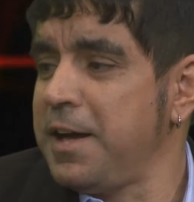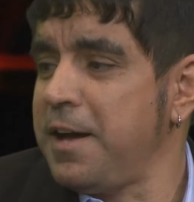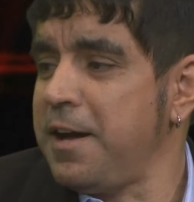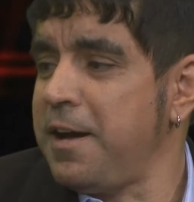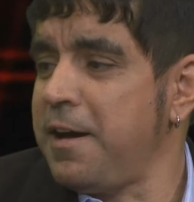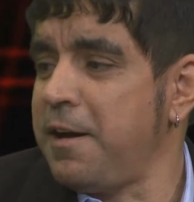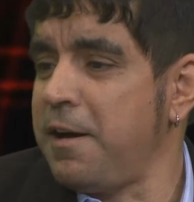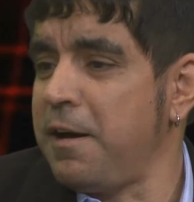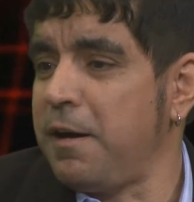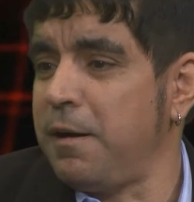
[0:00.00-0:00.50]

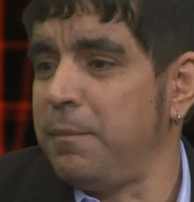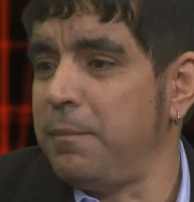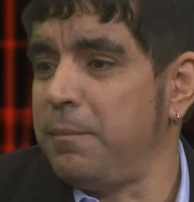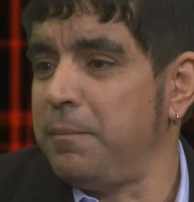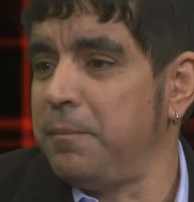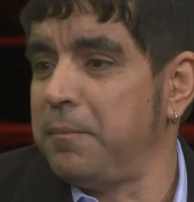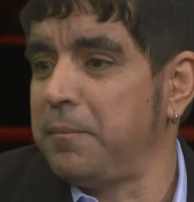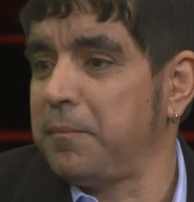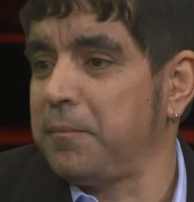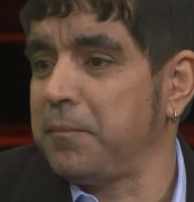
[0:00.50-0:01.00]

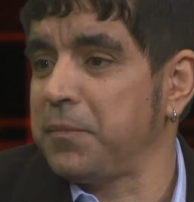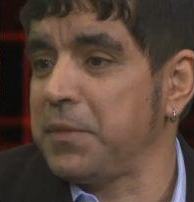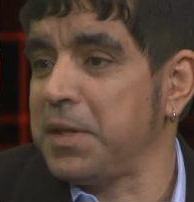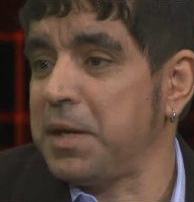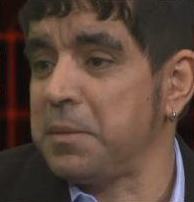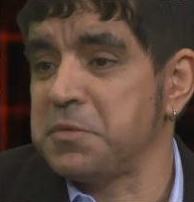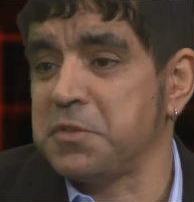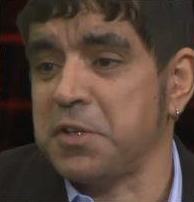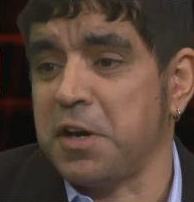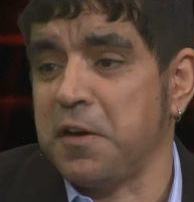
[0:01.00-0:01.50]

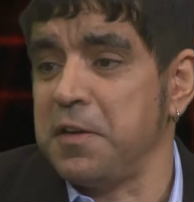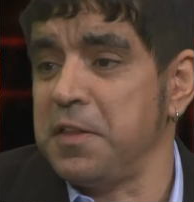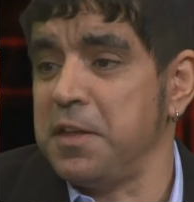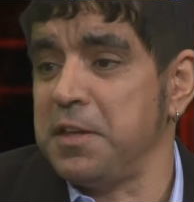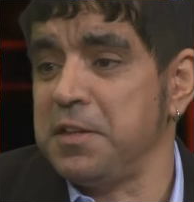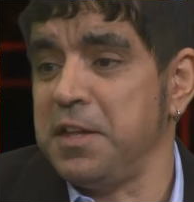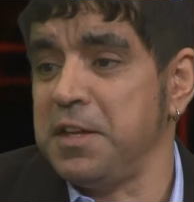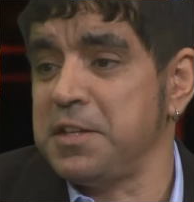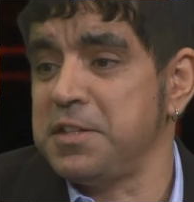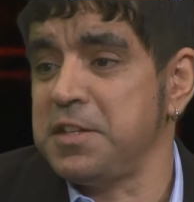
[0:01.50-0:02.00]
I'm sorry
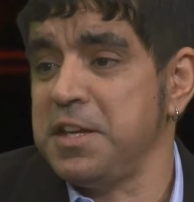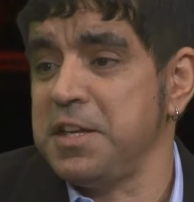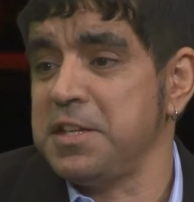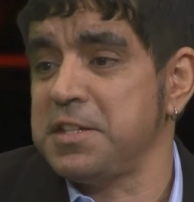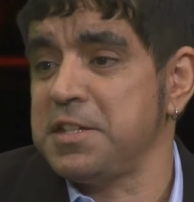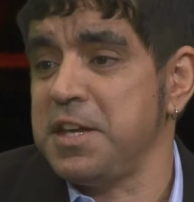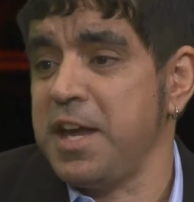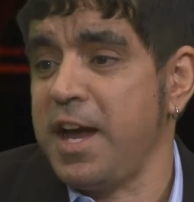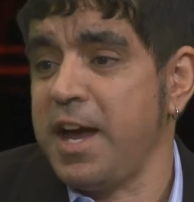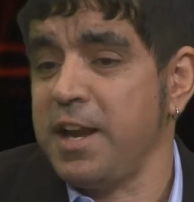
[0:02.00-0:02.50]
that
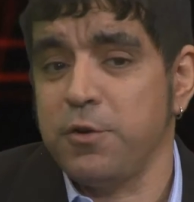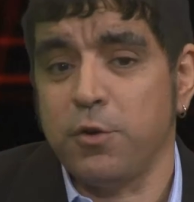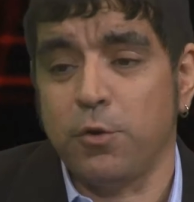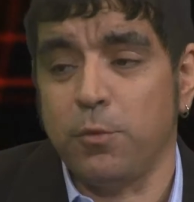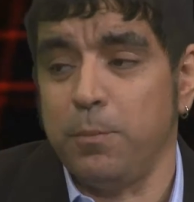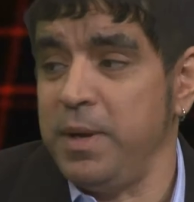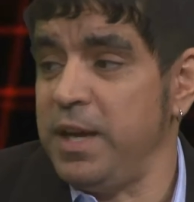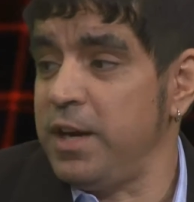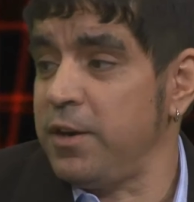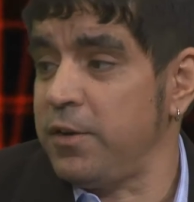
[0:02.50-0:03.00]
she had no
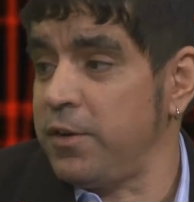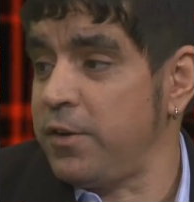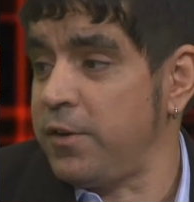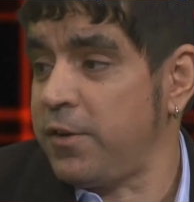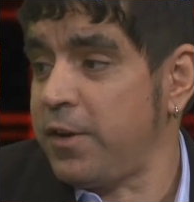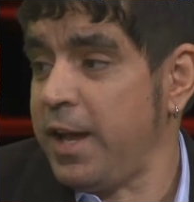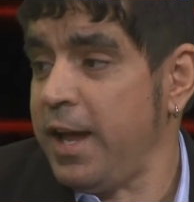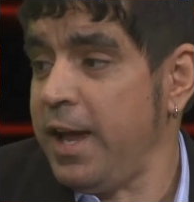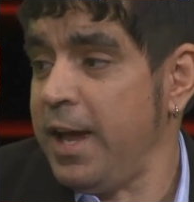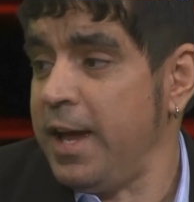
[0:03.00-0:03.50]
beer in
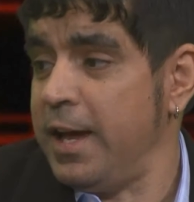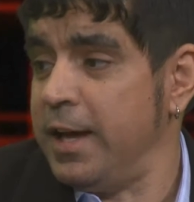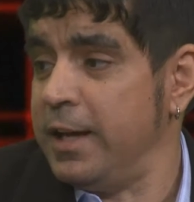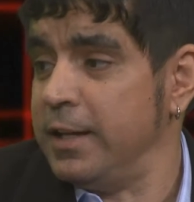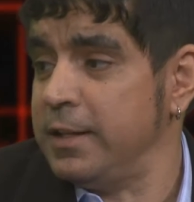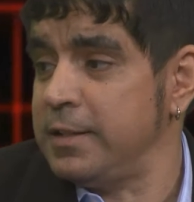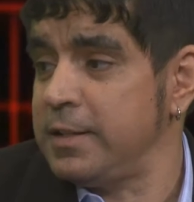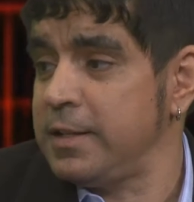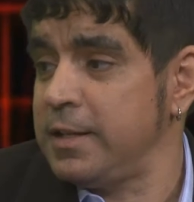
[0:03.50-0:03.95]
her hand.